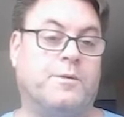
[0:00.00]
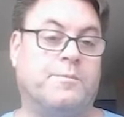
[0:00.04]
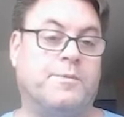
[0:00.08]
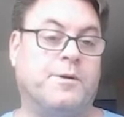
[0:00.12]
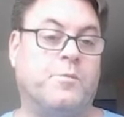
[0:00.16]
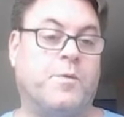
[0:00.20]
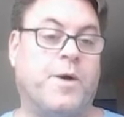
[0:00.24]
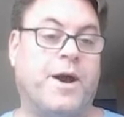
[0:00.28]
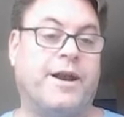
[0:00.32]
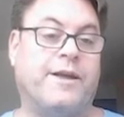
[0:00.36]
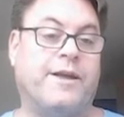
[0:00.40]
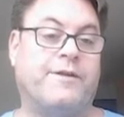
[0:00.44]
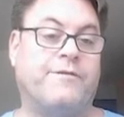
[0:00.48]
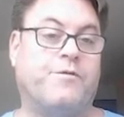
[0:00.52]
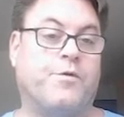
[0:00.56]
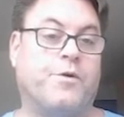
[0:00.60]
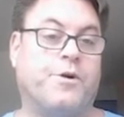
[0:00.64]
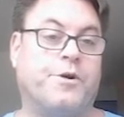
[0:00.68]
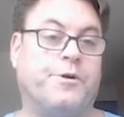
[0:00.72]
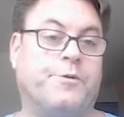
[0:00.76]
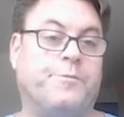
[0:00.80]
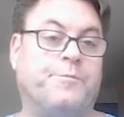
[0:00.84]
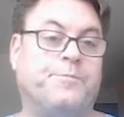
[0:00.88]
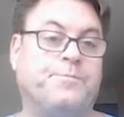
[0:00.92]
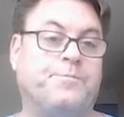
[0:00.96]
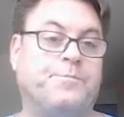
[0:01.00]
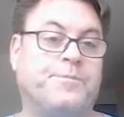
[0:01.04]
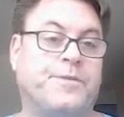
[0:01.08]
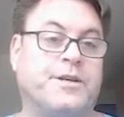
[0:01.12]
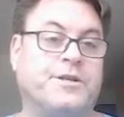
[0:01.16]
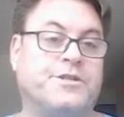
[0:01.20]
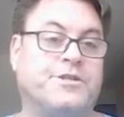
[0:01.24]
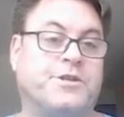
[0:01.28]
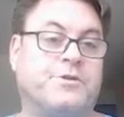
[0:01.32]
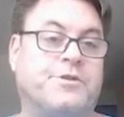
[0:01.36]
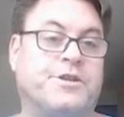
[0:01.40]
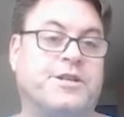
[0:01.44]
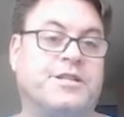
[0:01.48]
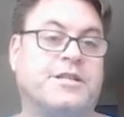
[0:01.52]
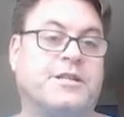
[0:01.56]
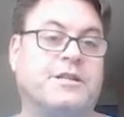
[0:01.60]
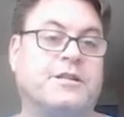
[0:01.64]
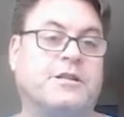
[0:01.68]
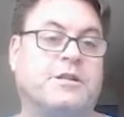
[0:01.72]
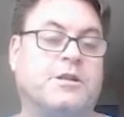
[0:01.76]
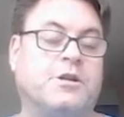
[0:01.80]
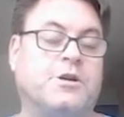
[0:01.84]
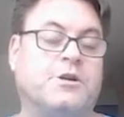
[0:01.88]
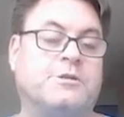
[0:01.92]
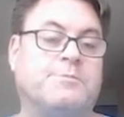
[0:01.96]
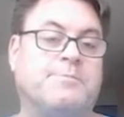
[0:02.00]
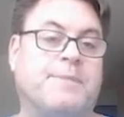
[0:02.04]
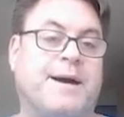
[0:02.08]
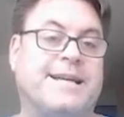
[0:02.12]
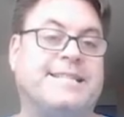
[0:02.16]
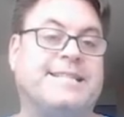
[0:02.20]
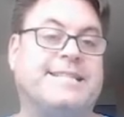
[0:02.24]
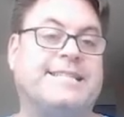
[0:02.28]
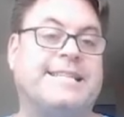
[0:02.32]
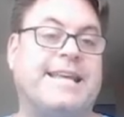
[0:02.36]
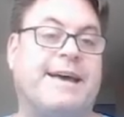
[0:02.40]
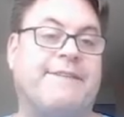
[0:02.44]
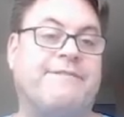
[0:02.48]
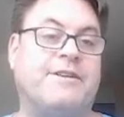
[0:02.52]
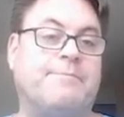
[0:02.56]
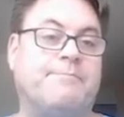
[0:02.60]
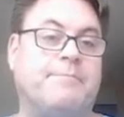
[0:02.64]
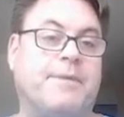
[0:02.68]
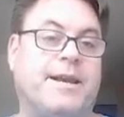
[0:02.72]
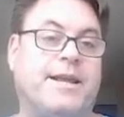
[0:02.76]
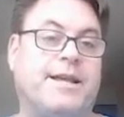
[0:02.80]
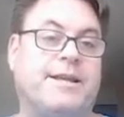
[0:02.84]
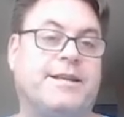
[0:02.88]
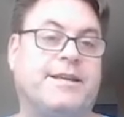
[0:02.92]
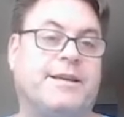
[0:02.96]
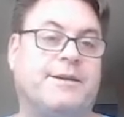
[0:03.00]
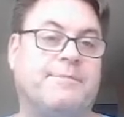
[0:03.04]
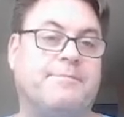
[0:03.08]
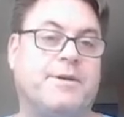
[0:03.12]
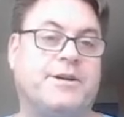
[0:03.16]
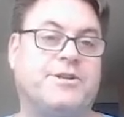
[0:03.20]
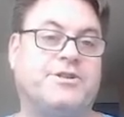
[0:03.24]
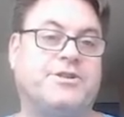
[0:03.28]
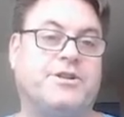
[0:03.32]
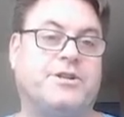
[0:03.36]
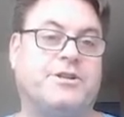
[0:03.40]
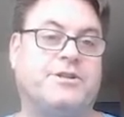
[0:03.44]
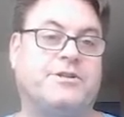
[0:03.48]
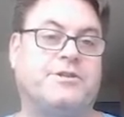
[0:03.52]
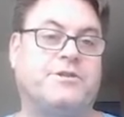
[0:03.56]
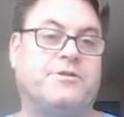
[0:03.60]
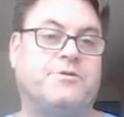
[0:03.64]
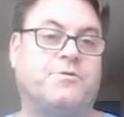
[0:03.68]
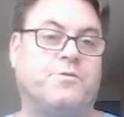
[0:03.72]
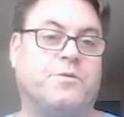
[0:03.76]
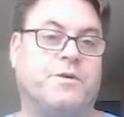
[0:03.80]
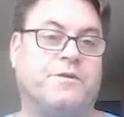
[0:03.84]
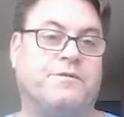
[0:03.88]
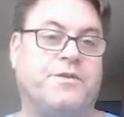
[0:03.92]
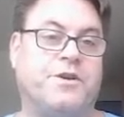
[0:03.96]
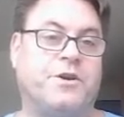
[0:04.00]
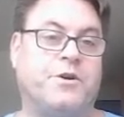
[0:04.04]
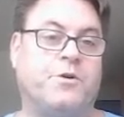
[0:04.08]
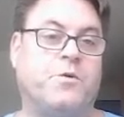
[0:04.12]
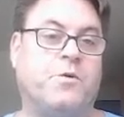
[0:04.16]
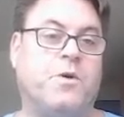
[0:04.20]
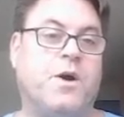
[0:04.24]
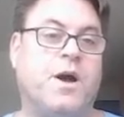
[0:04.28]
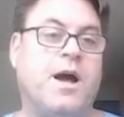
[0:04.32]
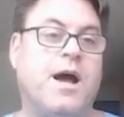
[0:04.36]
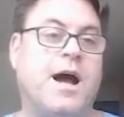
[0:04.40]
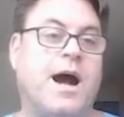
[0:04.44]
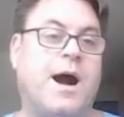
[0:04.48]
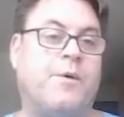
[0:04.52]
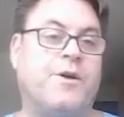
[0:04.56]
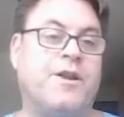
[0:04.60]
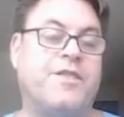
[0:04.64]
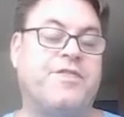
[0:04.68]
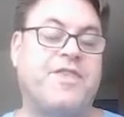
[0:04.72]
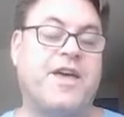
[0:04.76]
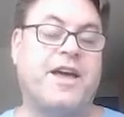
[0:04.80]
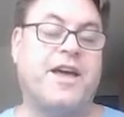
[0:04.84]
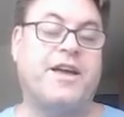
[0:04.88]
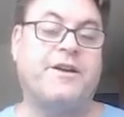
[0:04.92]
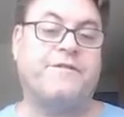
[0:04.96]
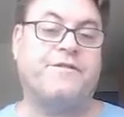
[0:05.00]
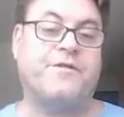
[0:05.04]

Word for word: be waiting for you. So this concludes my seven minute commissions review. I want to thank you